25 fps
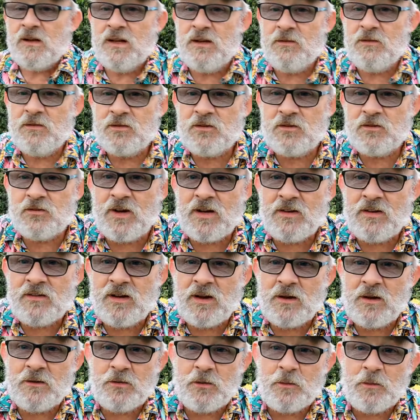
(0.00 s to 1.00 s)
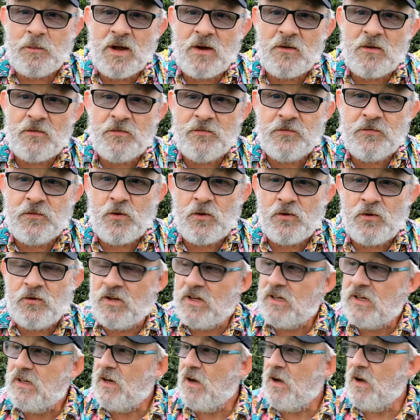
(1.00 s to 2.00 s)
It'll even stretch out to about
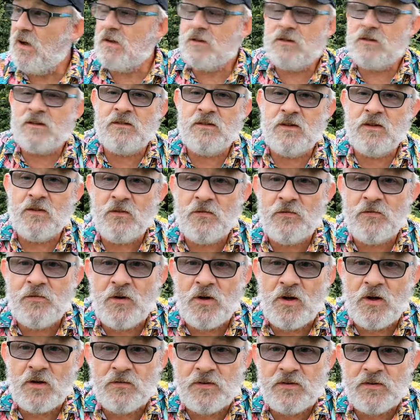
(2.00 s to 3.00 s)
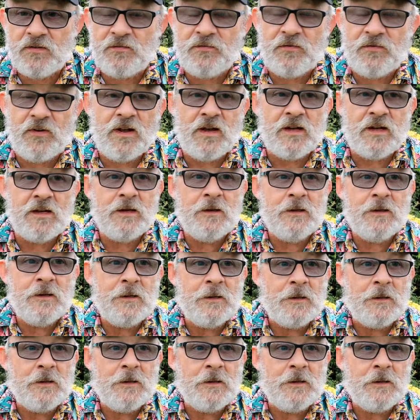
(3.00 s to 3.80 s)
40 yards to the farthest flag.